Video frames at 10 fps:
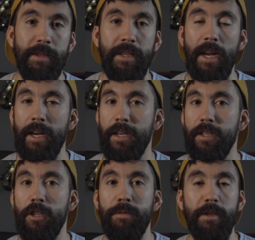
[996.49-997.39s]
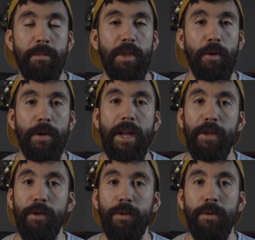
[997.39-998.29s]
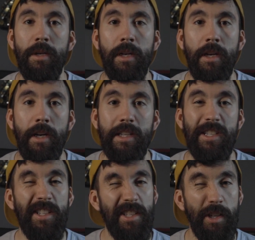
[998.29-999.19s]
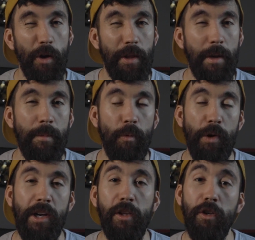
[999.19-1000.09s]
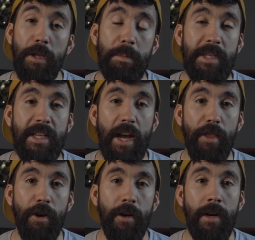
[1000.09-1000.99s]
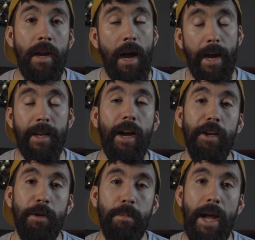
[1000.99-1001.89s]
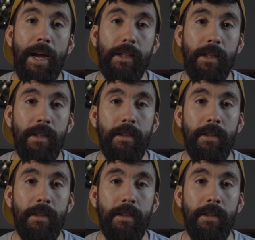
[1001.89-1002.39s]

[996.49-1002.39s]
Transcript: Tech terms are gonna be thrown at you. It's good to know them. We're gonna learn them together. I got your back.